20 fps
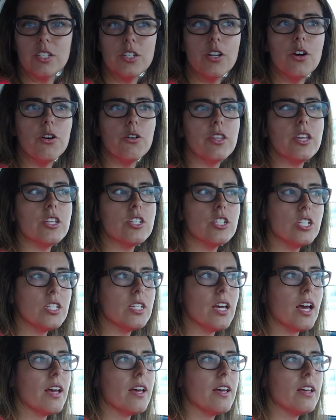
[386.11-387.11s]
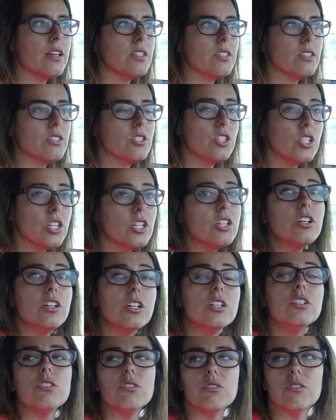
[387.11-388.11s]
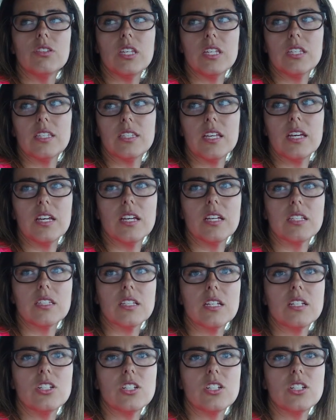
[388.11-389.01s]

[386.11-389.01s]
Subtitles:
to know that she could do these things.